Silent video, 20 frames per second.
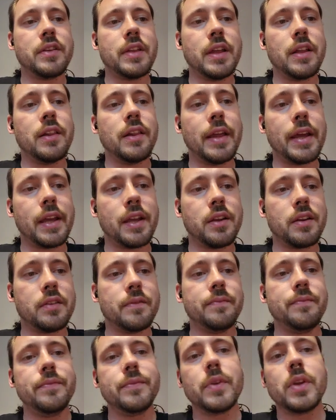that like
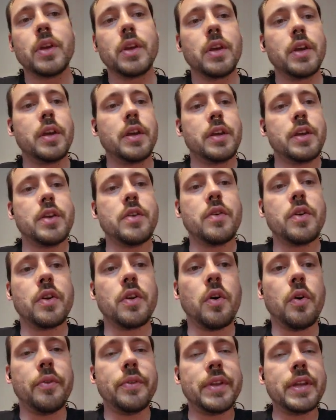you could
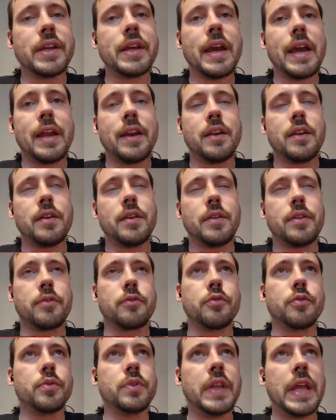only get
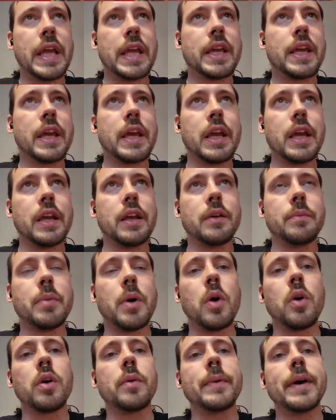through linking
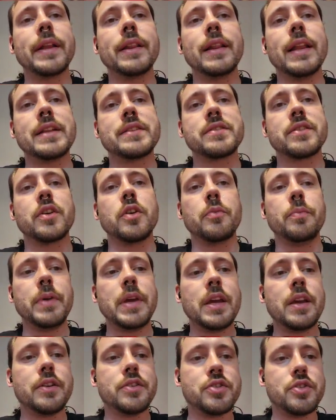Pokemon Let's Go
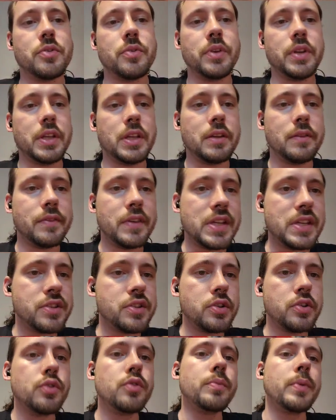Pikachu and Eevee
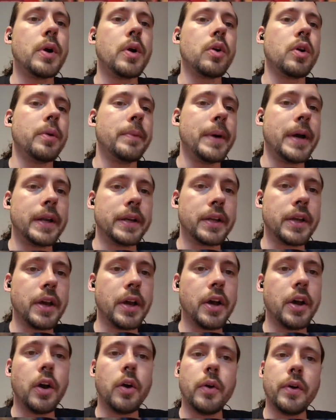to Pokemon
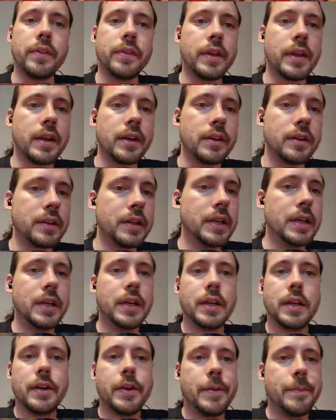Go, and then
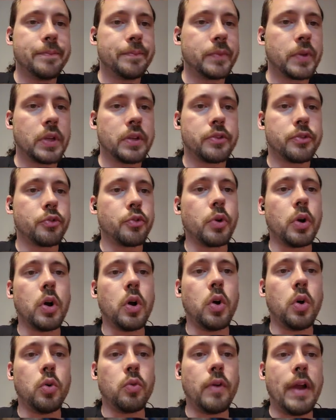through a
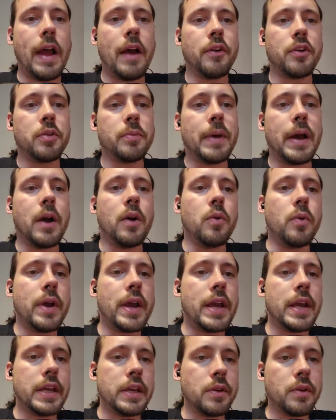whole roundabout
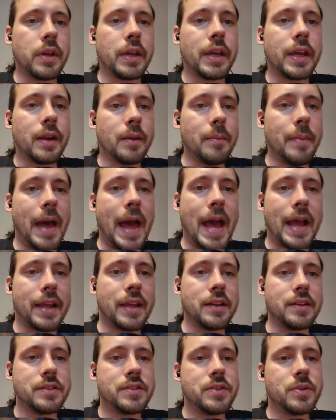way you could get it back
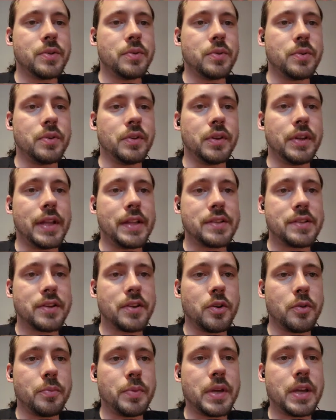into Let's
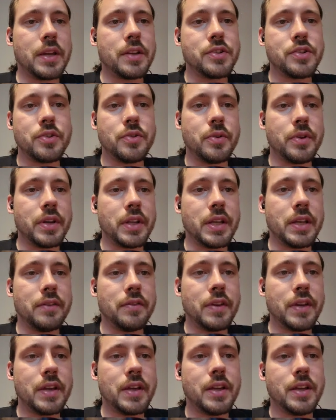Go Pikachu and
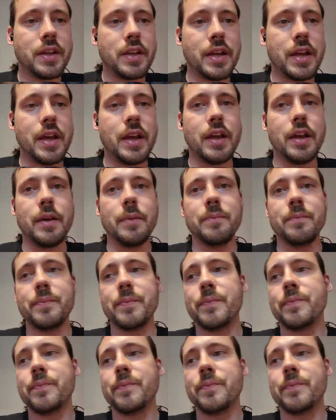Eevee.